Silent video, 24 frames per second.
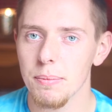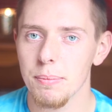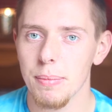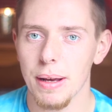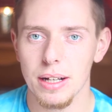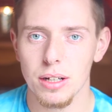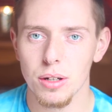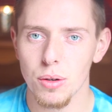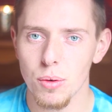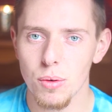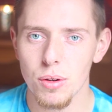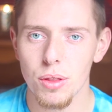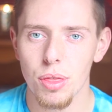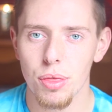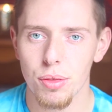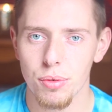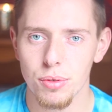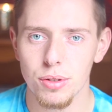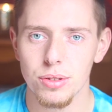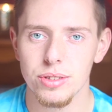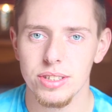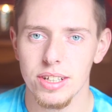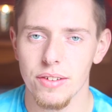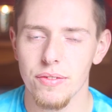by going
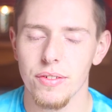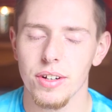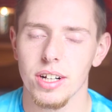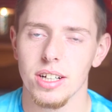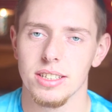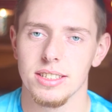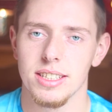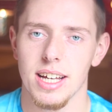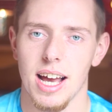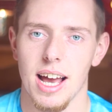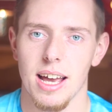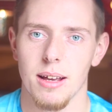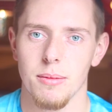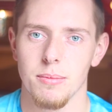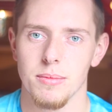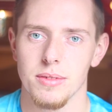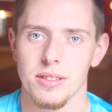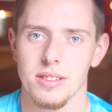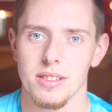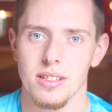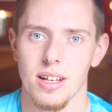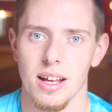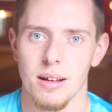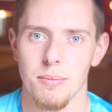through difficult
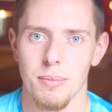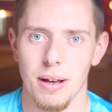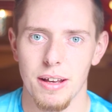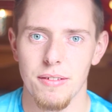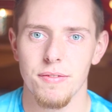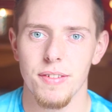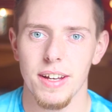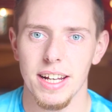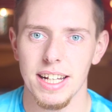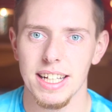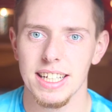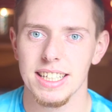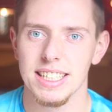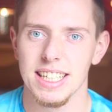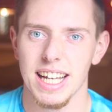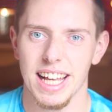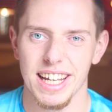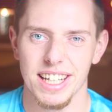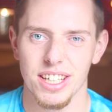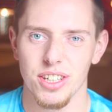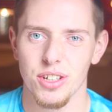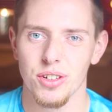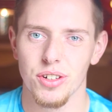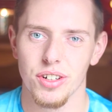times and by feeling
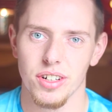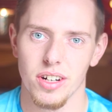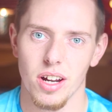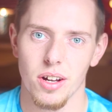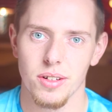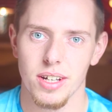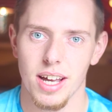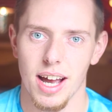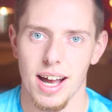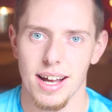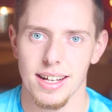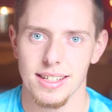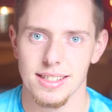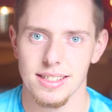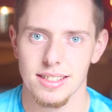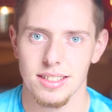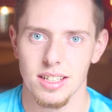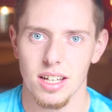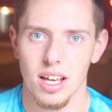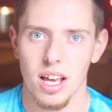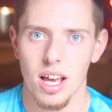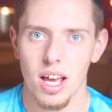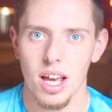like you're an outcast,